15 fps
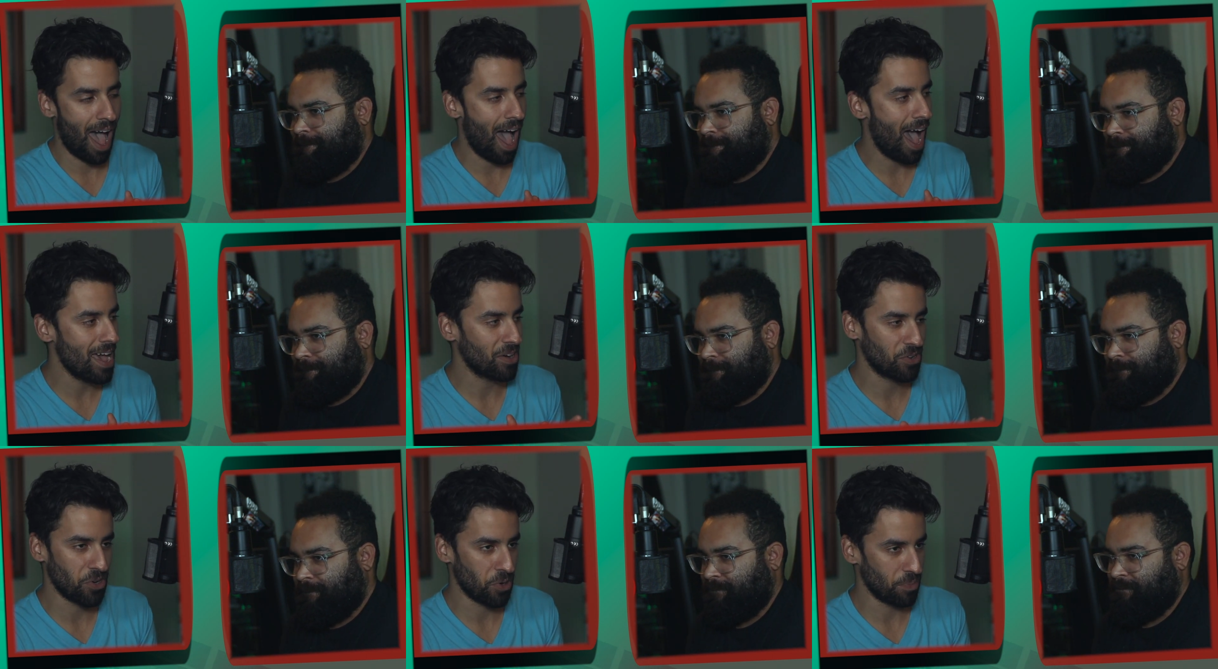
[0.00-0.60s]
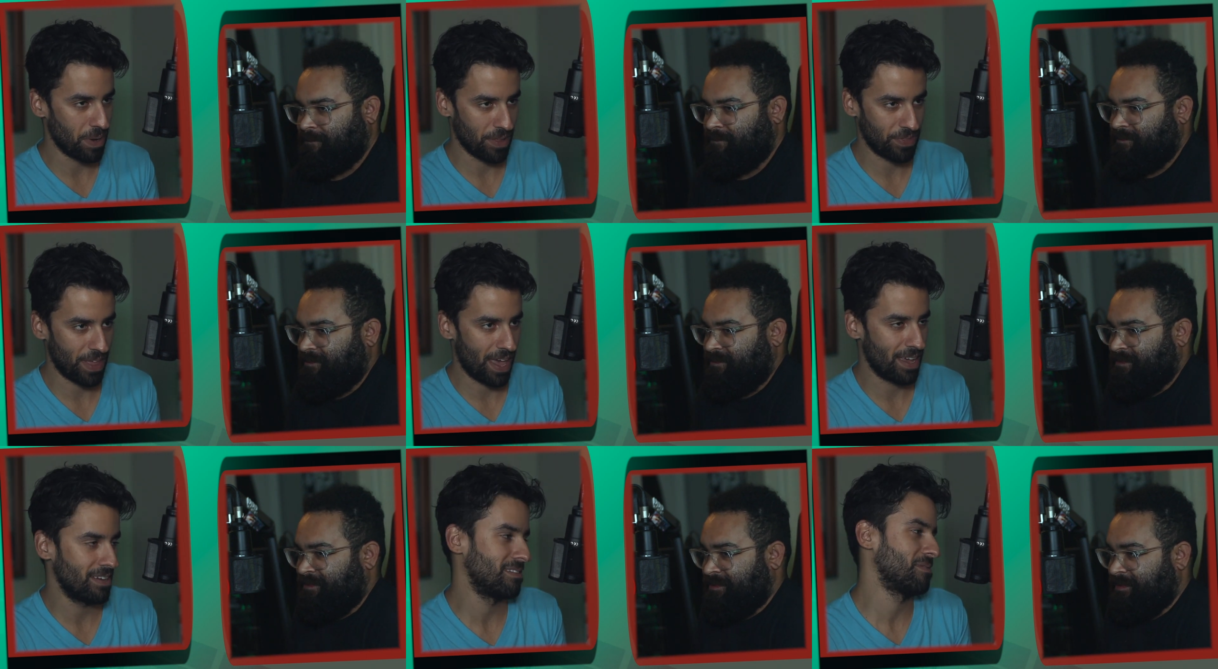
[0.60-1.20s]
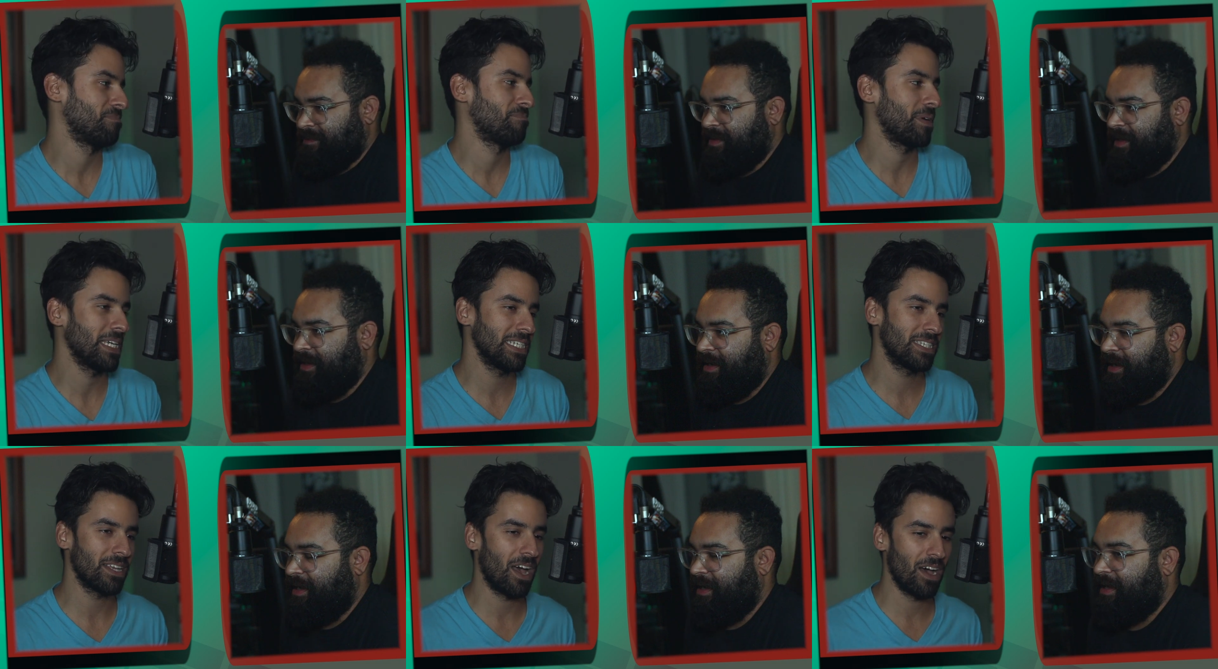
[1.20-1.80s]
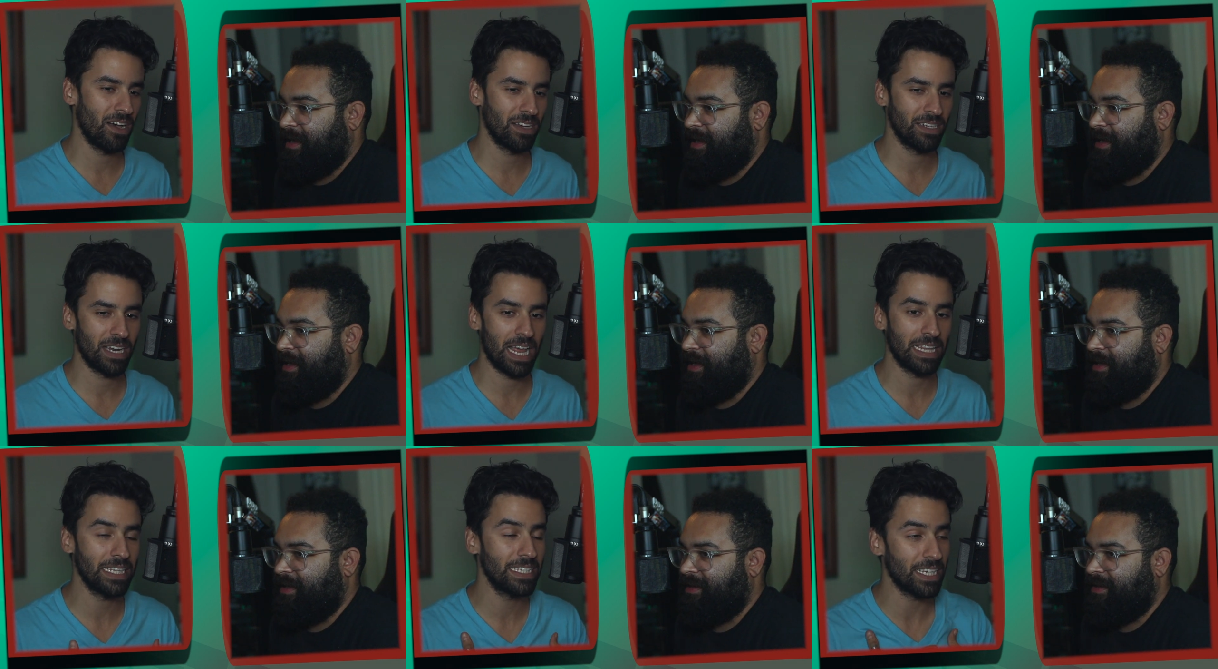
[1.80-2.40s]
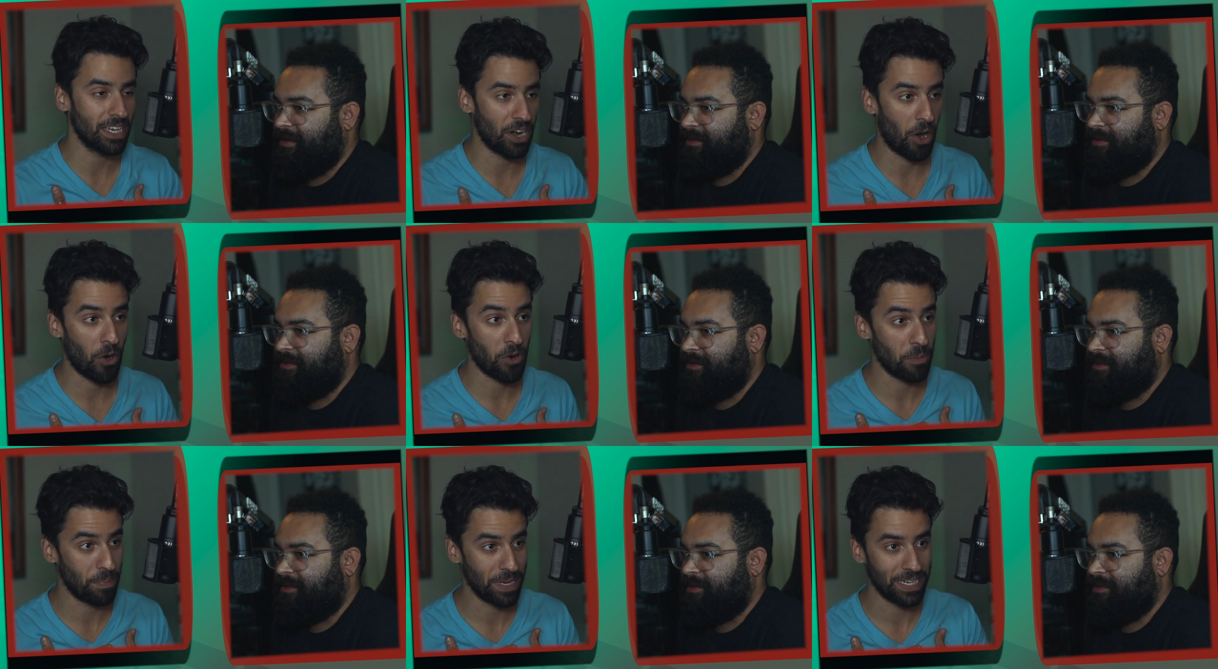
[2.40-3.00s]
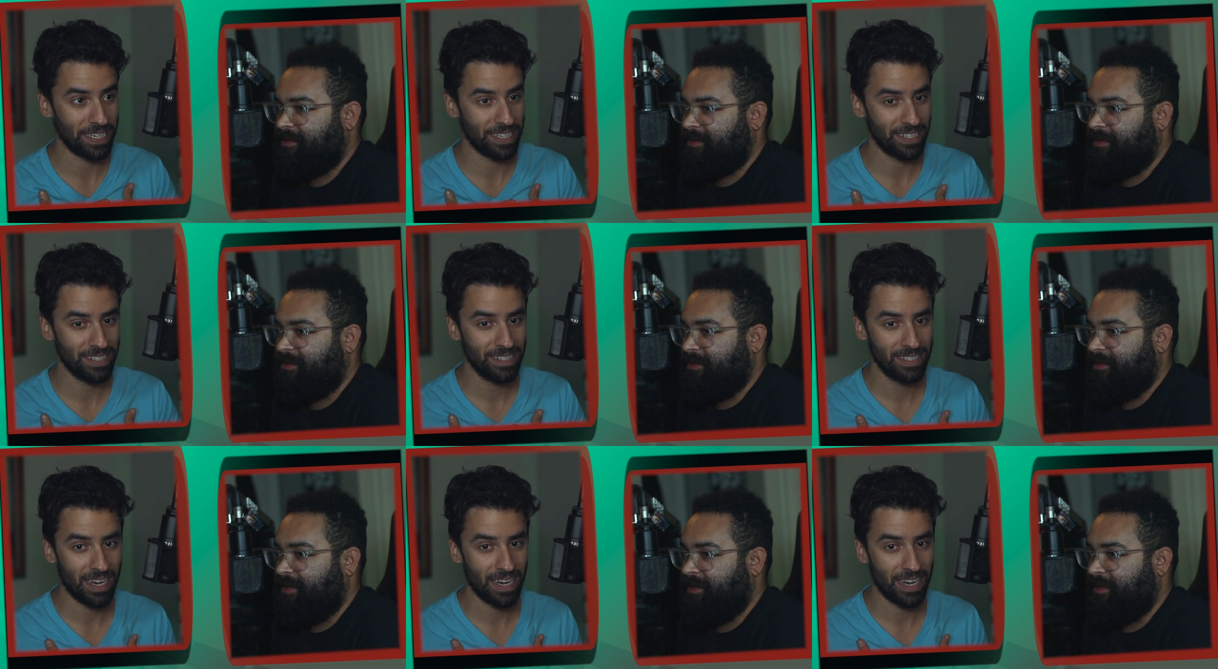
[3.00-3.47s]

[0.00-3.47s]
Speaker 1: I don't know about that. Based on at least in our opinion,